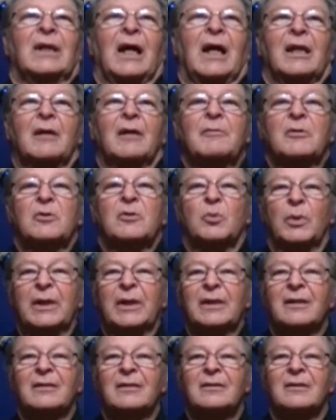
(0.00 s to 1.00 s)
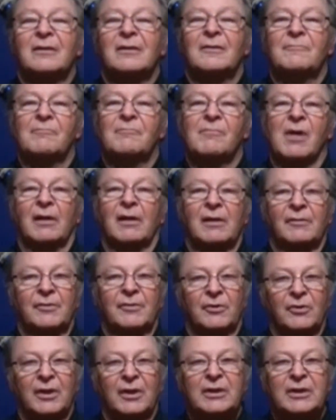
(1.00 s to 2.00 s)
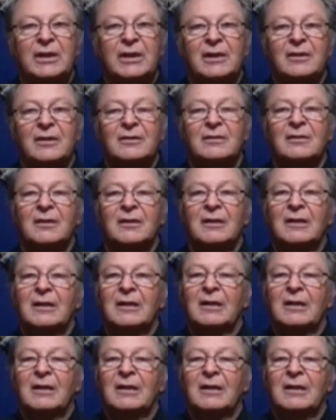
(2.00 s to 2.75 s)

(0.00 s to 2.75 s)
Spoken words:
love the sweetness. I love the crunchiness.